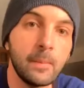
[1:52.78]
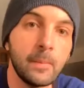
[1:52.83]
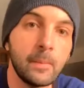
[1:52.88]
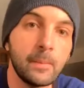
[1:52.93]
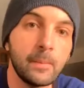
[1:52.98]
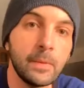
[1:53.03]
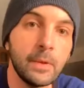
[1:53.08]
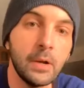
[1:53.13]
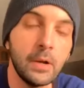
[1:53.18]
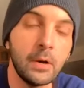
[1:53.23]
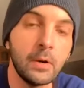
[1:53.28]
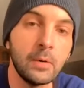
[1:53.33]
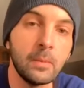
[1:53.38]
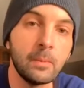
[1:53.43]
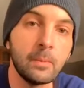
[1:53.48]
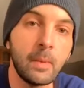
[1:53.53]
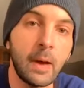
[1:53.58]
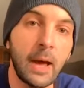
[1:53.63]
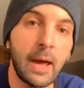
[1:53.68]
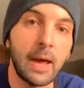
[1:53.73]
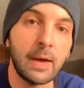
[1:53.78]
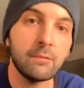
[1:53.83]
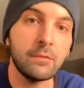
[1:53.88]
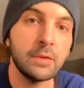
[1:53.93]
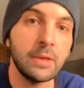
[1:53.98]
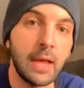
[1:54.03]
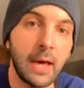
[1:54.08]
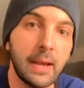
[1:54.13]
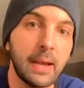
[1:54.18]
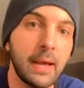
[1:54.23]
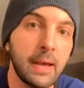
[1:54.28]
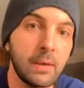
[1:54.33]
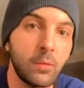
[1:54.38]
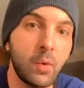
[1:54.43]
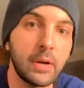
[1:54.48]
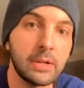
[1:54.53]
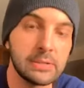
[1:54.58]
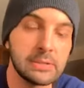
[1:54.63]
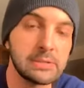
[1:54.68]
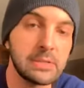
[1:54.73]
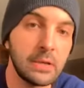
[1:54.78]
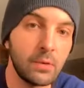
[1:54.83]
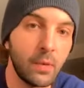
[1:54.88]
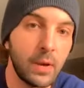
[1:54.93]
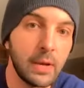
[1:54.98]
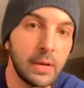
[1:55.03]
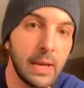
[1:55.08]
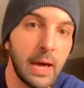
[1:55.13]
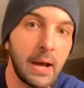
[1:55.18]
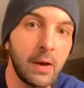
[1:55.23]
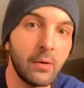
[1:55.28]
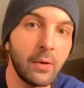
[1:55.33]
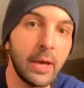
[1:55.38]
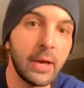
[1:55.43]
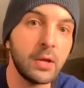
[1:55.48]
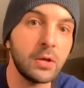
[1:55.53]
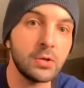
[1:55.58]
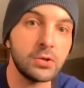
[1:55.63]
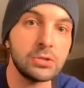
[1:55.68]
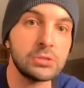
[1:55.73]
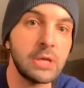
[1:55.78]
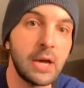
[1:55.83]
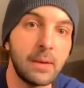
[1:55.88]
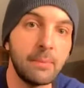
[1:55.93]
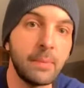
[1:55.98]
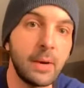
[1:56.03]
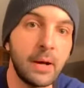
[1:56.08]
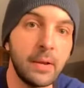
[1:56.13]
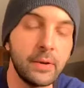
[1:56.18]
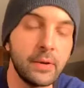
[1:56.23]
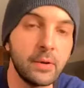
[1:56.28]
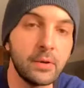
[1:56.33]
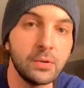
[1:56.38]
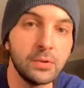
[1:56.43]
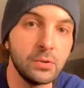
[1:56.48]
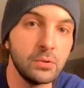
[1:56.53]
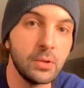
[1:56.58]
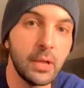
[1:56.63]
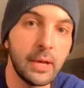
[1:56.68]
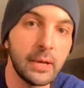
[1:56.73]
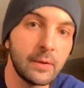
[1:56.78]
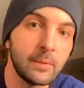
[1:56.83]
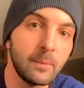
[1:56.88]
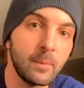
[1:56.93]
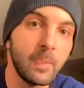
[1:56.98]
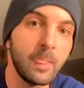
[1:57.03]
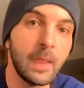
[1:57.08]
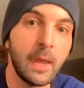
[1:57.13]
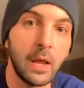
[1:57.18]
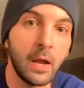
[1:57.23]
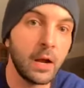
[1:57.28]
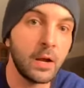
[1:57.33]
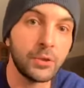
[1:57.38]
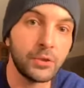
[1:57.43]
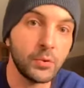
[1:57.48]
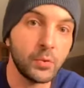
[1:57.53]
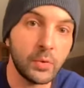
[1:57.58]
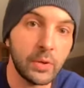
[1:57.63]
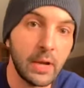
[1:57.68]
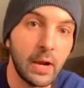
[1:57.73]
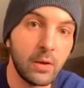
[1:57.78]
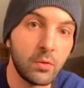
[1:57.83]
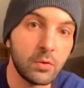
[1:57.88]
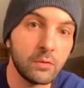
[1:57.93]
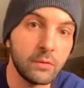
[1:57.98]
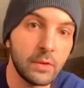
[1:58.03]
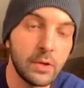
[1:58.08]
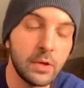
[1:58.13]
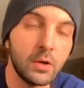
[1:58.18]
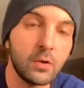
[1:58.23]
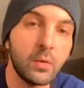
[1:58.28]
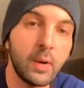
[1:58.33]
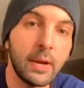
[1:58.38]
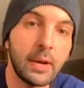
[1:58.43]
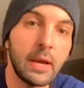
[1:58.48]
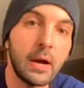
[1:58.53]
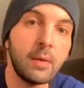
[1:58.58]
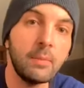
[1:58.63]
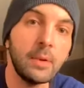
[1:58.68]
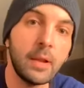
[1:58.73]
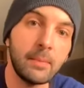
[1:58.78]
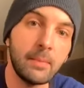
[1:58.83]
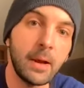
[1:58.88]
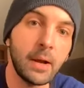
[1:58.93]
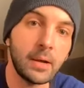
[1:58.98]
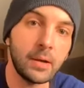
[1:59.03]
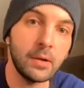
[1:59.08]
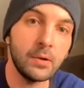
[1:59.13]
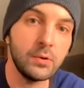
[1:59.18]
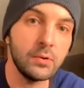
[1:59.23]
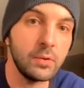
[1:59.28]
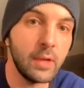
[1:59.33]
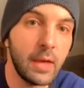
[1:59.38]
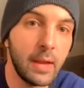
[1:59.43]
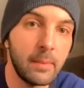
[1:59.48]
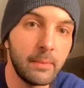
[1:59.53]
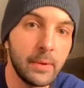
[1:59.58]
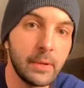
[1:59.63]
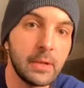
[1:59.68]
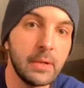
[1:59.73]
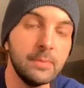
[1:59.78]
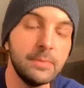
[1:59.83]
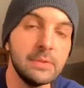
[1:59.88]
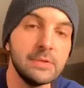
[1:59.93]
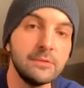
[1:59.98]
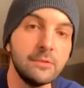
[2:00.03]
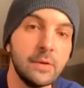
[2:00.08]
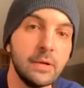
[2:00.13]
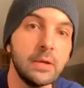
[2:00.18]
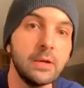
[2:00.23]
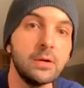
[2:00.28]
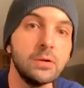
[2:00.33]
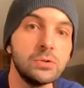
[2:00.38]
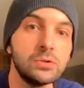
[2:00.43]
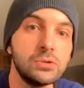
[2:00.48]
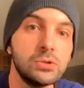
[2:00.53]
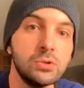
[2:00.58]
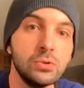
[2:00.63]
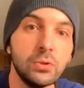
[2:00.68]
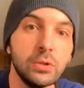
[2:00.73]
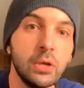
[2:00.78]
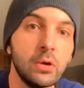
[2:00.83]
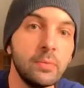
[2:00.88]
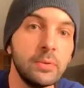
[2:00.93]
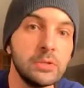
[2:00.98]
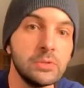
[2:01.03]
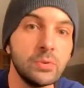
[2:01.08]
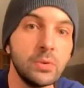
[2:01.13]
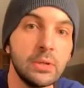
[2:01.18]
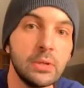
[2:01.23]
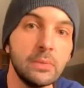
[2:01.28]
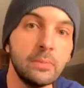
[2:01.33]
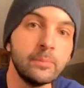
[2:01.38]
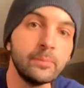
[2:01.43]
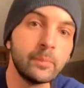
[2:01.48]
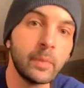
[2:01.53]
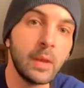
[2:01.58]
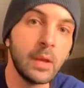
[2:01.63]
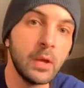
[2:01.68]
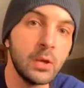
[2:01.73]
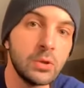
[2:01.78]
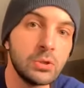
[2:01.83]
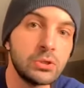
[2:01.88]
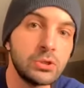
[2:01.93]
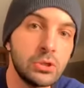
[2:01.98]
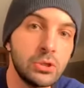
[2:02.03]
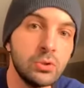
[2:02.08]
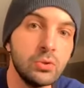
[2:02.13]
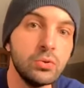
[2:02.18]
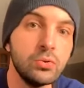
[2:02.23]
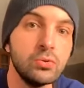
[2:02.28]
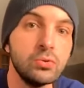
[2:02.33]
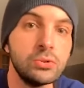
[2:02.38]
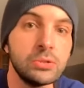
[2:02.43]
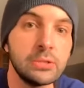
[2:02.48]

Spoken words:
You know, I have a lot I want to say right now, and I could just hop on here and do like a 3-hour video right now, but I'm not going to do that. I'm going to keep these videos to, you know, between 2 to